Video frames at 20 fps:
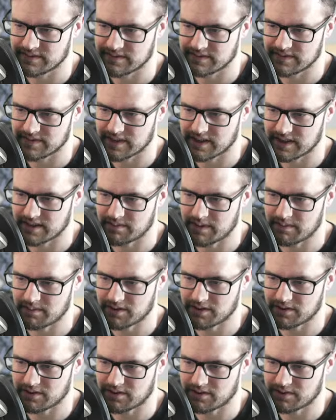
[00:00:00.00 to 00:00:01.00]
And maybe
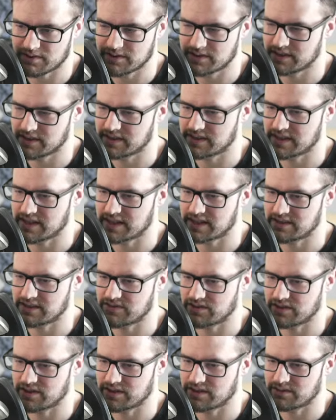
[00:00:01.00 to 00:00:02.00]
it'll hold its size for
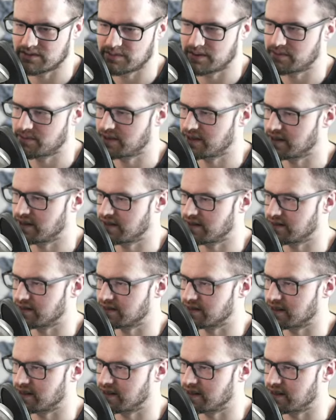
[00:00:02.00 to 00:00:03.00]
a little bit, but then it'll
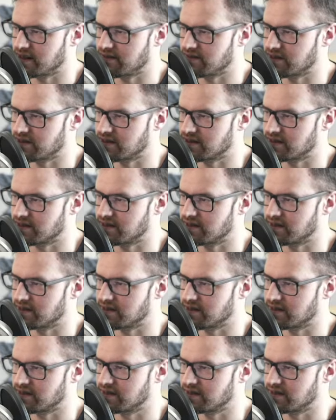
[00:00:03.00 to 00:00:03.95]
scale out of existence.